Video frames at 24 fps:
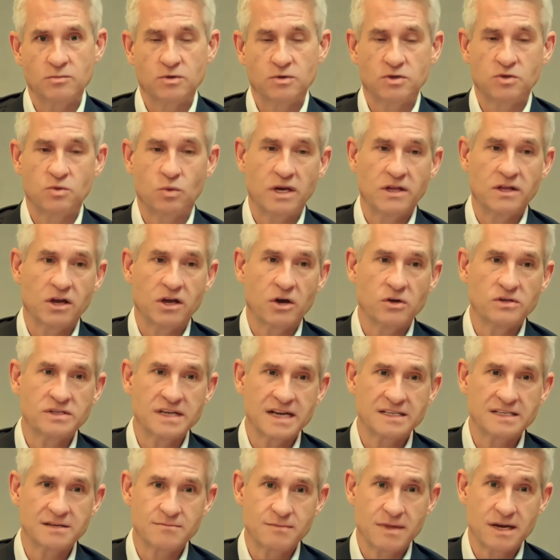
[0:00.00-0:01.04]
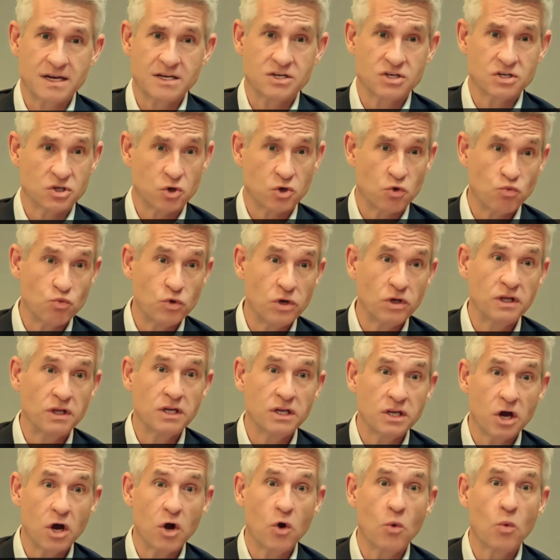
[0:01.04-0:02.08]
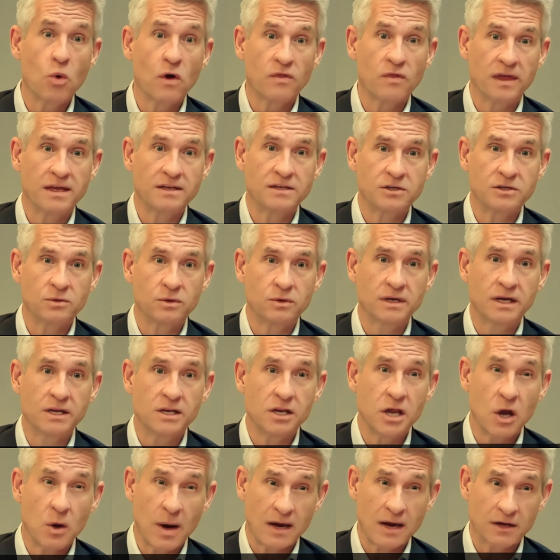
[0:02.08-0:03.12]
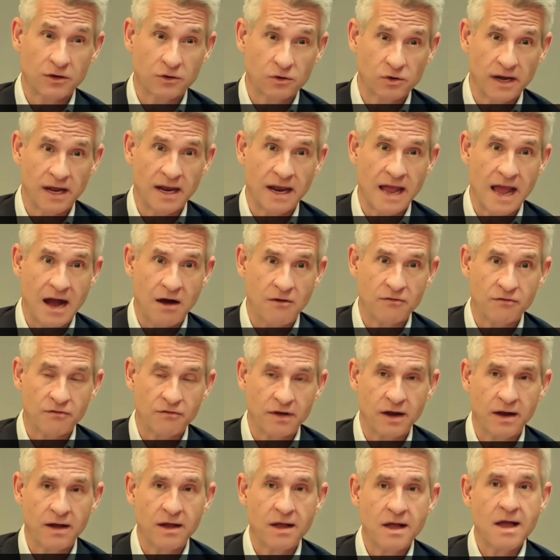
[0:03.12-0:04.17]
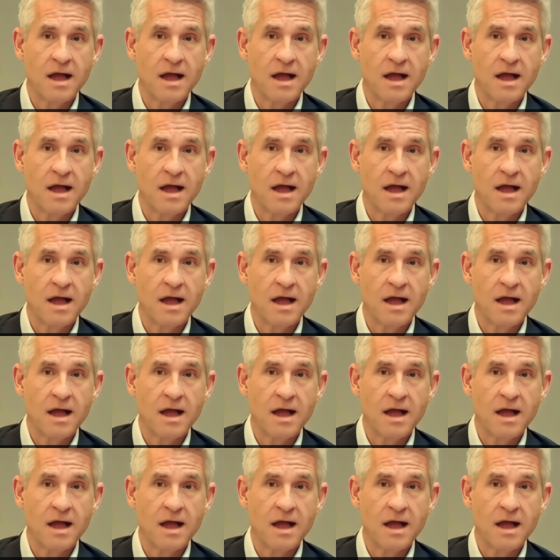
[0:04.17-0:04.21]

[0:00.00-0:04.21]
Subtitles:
between those asset managers who really know what they're doing and know how to create alpha,